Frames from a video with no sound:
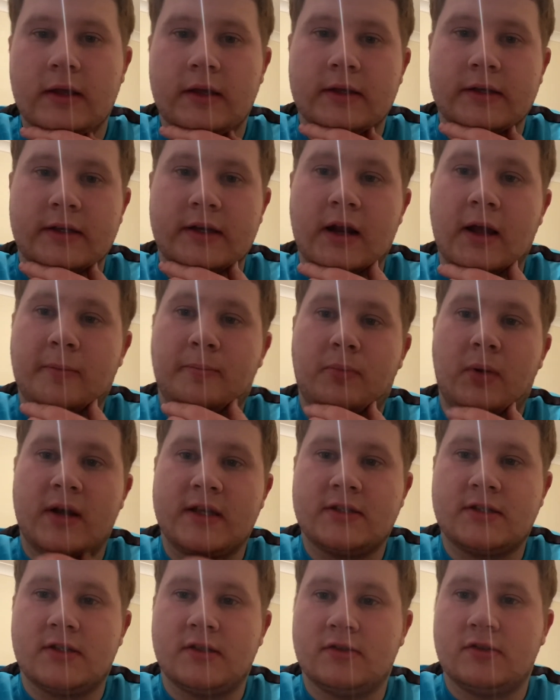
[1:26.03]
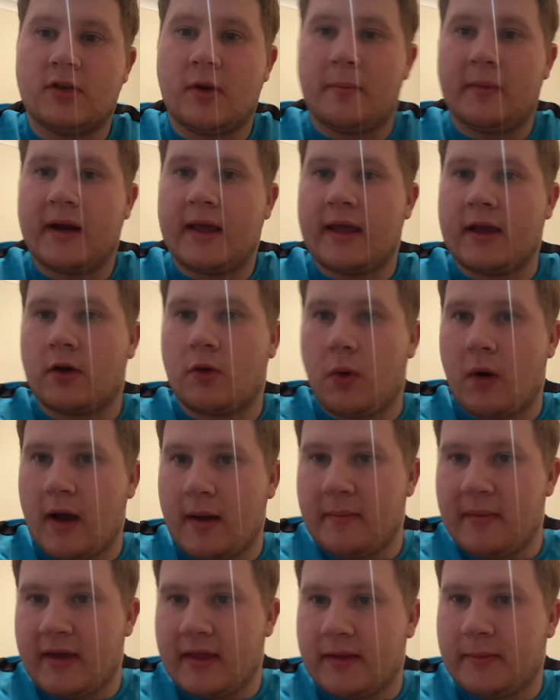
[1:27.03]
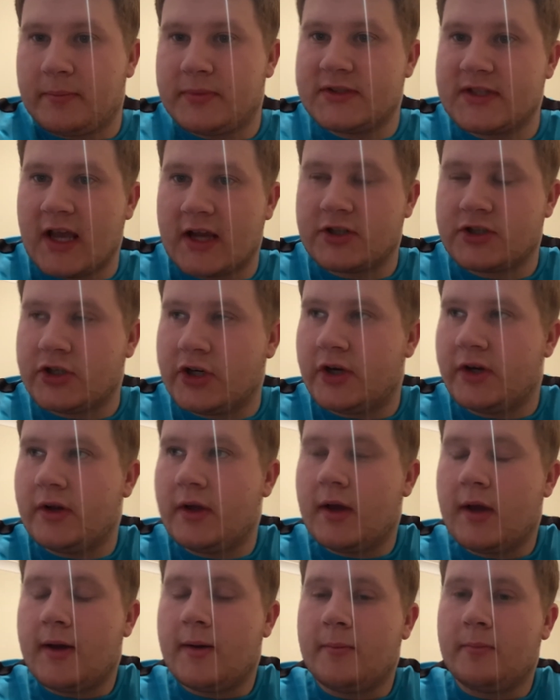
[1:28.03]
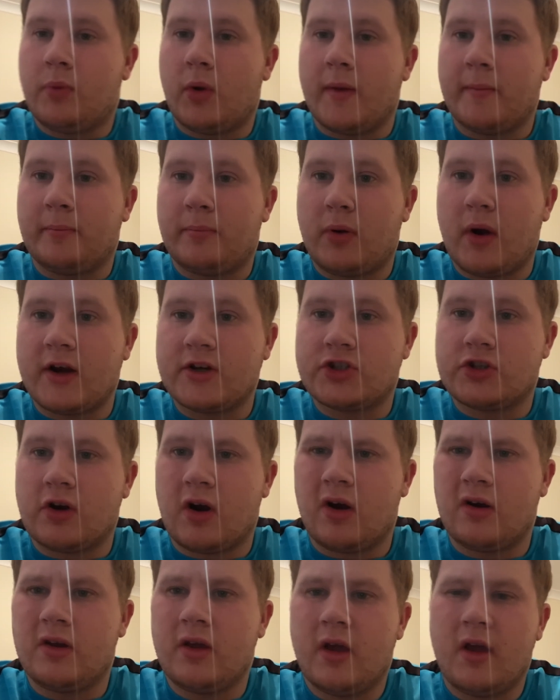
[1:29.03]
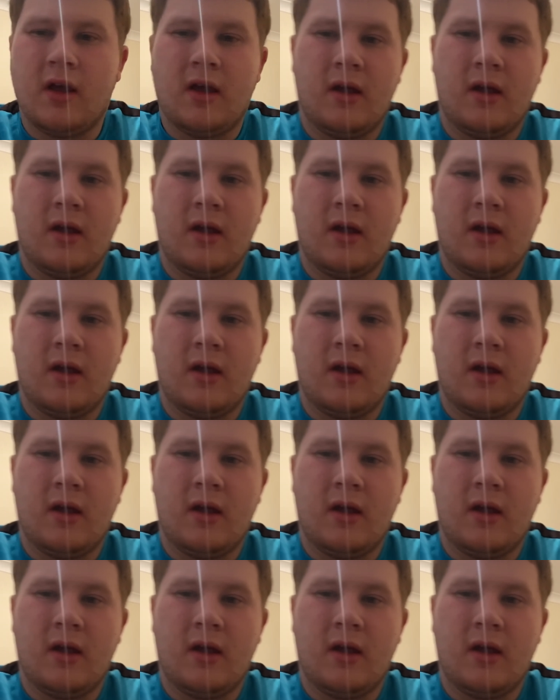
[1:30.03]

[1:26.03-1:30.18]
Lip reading: You know, Preston dominated quite a bit of the possession, putting pressure on.